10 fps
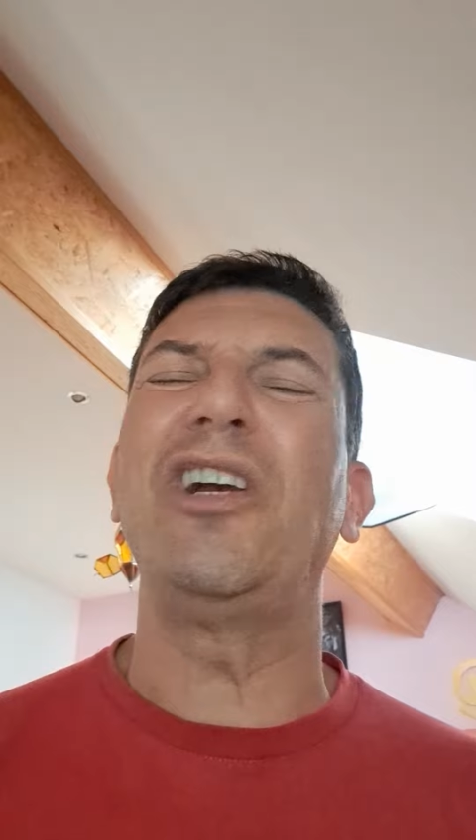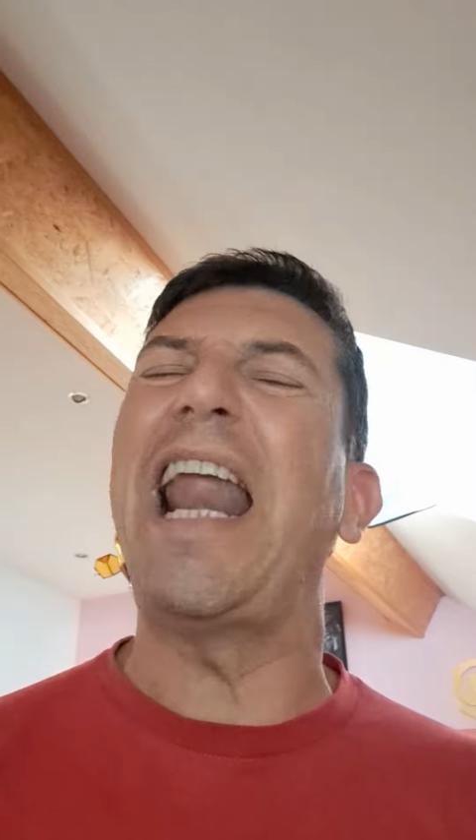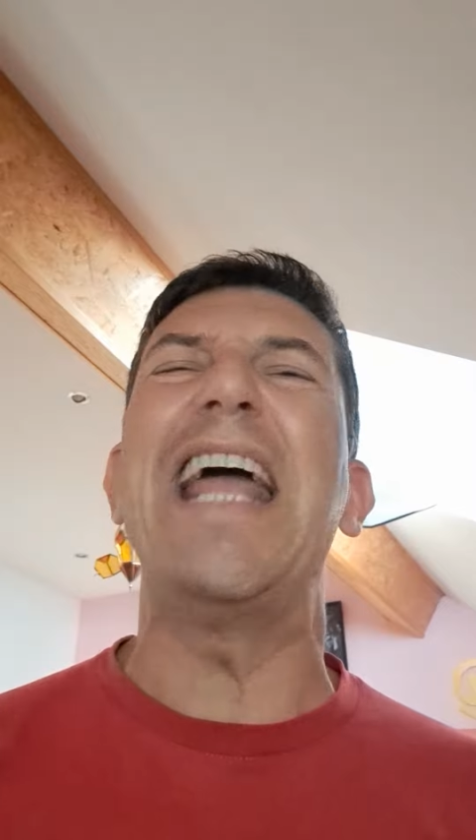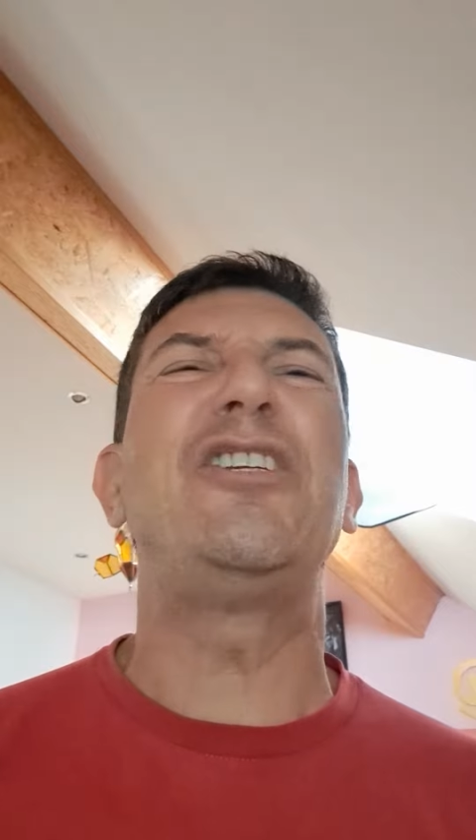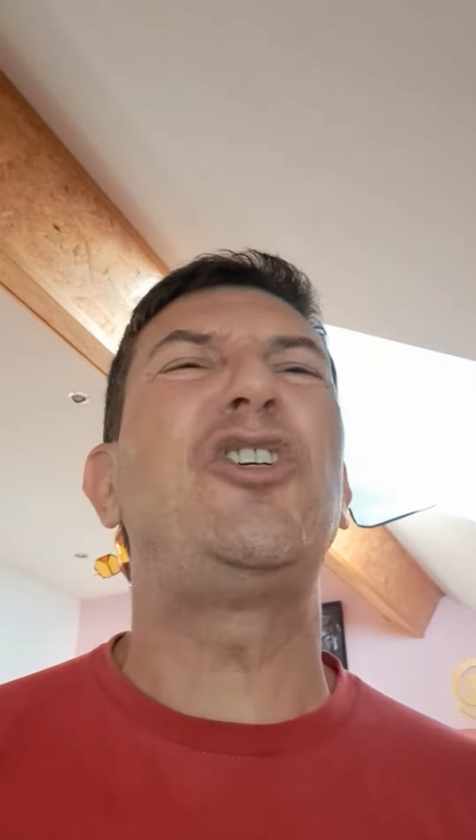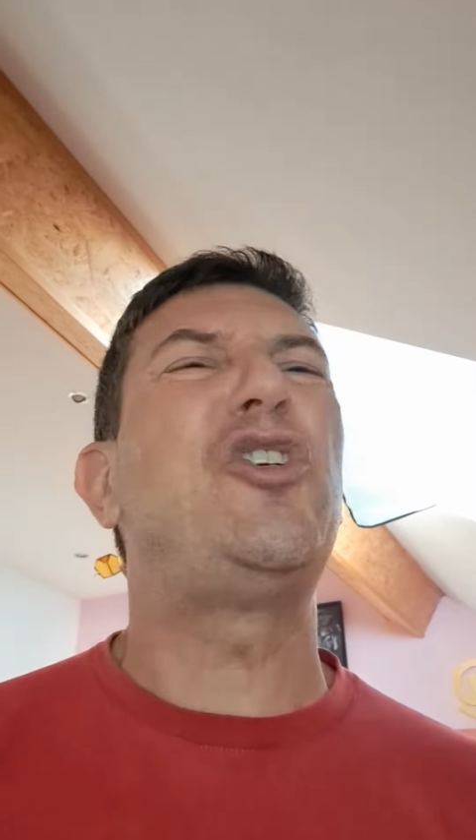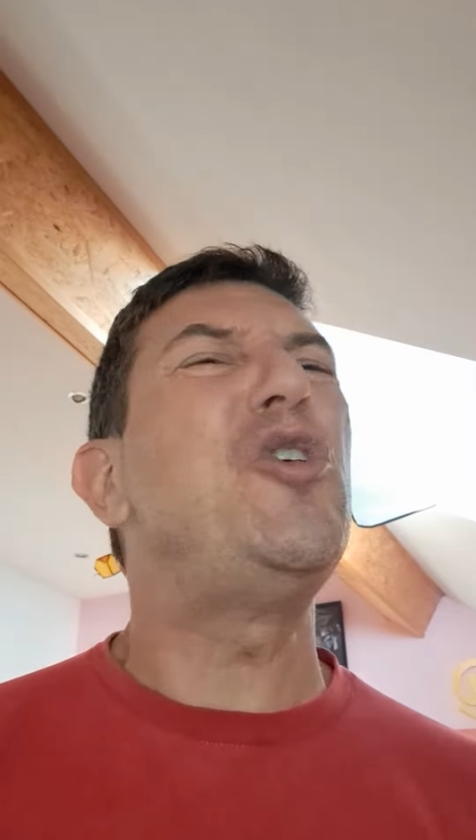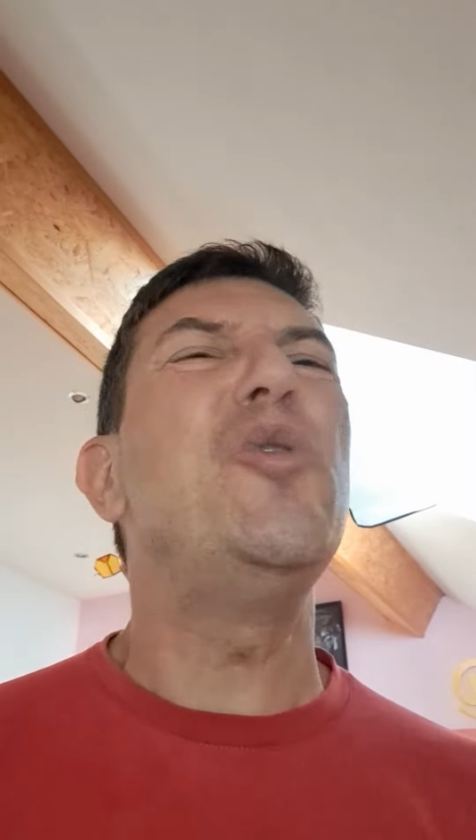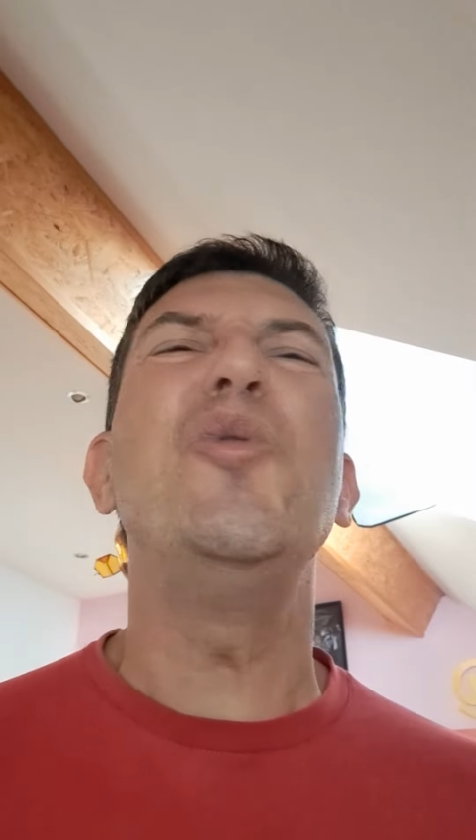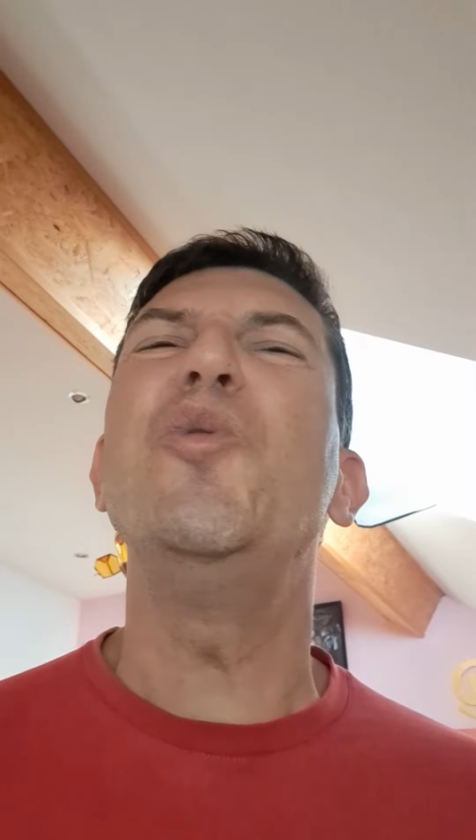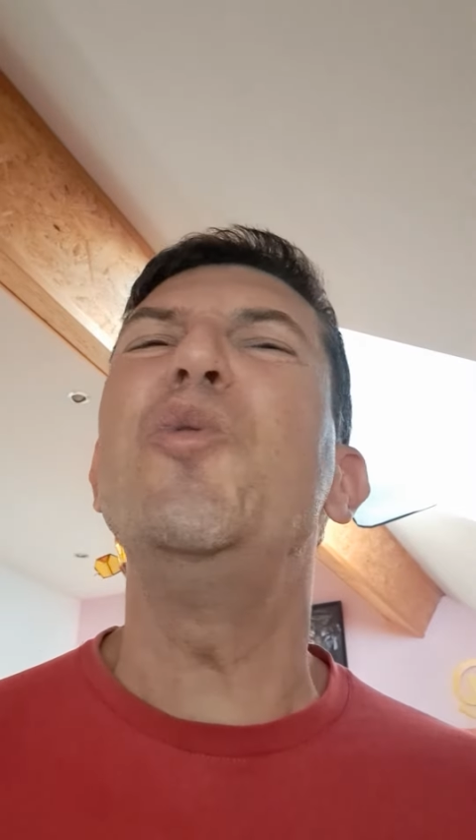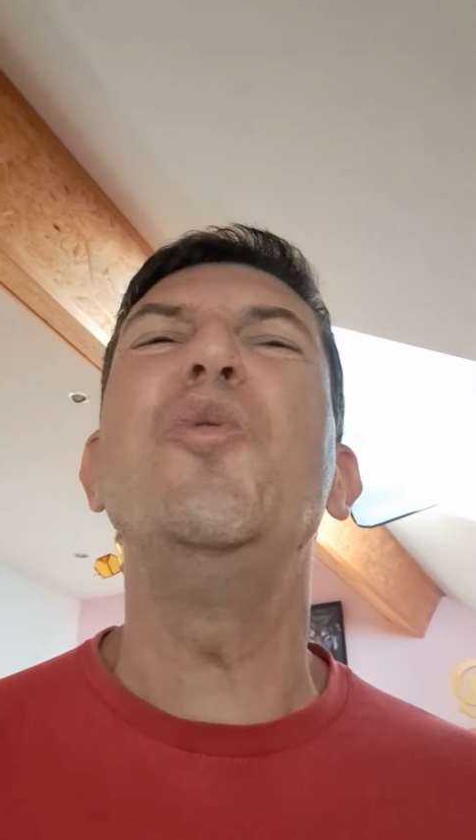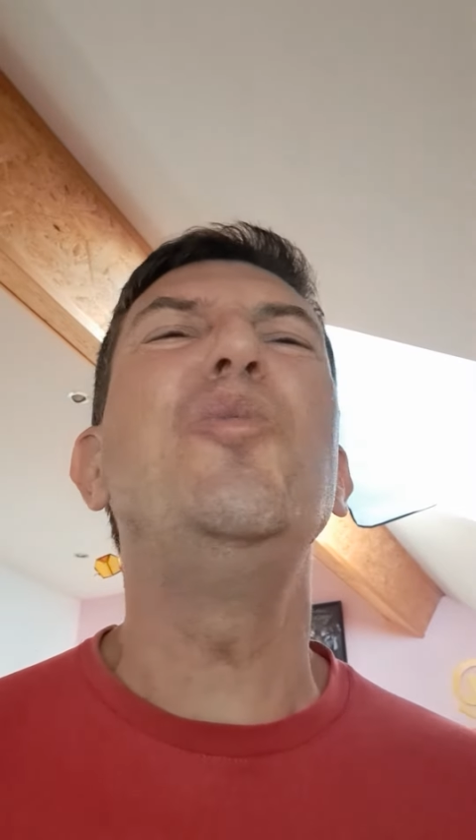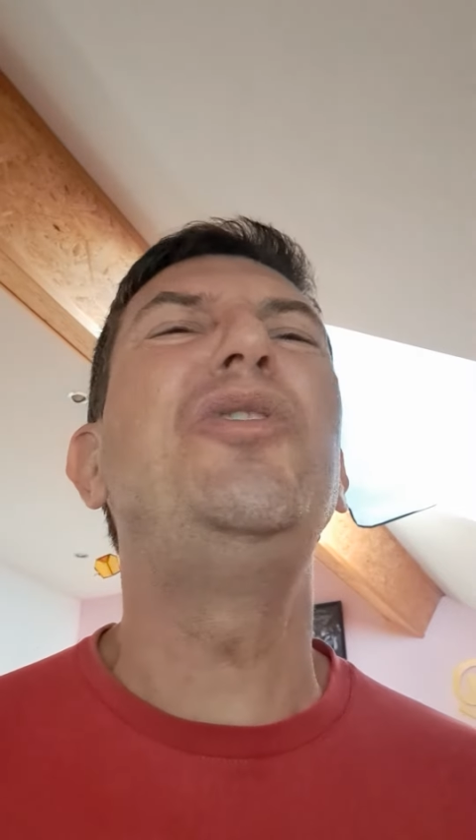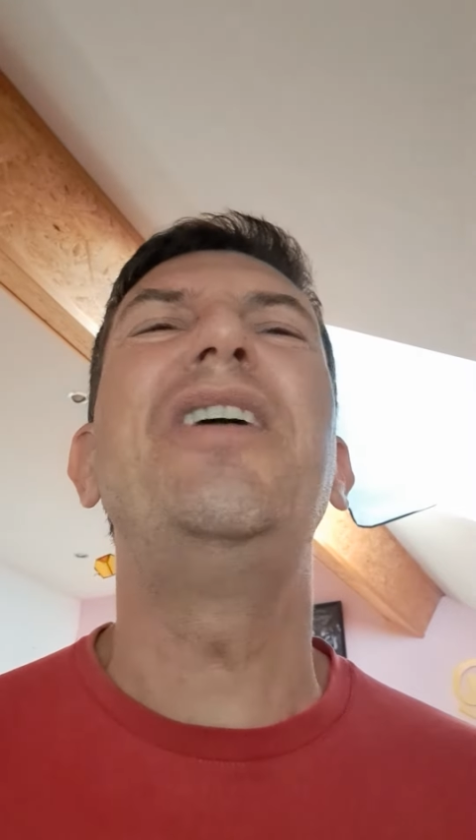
let you